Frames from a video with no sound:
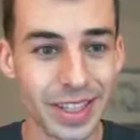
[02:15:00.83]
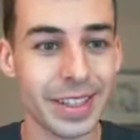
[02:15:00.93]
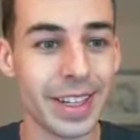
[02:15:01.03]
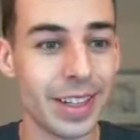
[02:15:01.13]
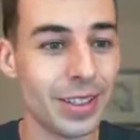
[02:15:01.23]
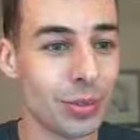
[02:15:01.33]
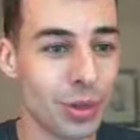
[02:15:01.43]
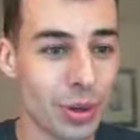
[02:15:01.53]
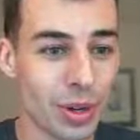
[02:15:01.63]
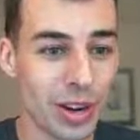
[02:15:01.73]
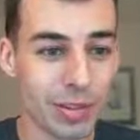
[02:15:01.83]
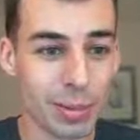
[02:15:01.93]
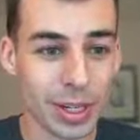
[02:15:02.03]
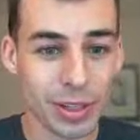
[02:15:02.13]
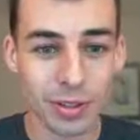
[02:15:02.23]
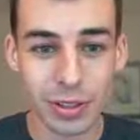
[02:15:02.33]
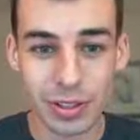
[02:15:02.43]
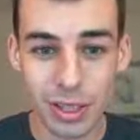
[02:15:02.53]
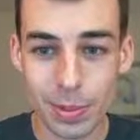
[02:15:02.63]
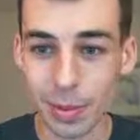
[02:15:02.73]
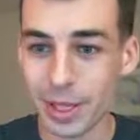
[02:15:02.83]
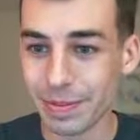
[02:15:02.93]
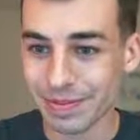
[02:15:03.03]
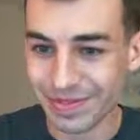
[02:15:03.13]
yeah, we don't want everybody to fall asleep on me.